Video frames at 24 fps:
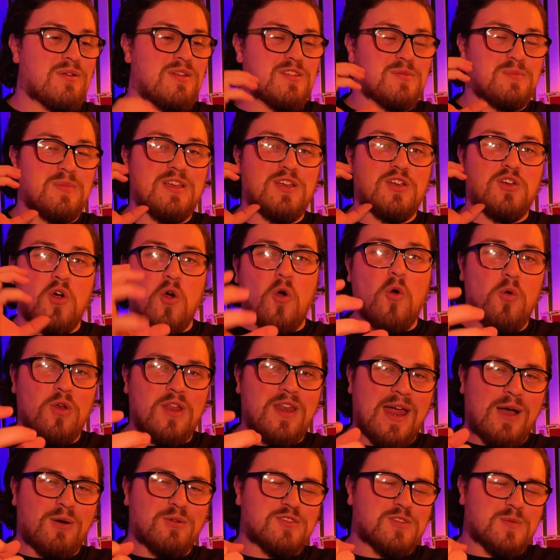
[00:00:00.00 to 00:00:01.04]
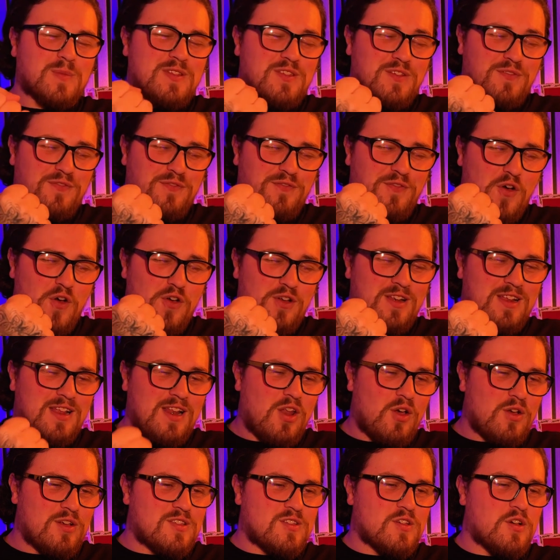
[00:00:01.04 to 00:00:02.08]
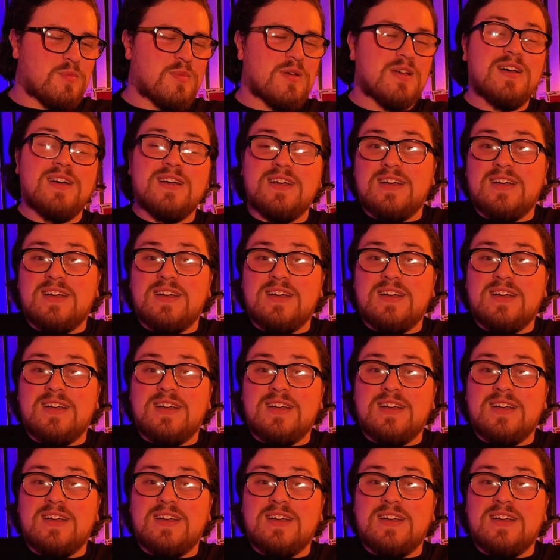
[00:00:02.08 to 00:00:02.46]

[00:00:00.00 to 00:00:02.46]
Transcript: and it's been calling out to me to finally light up,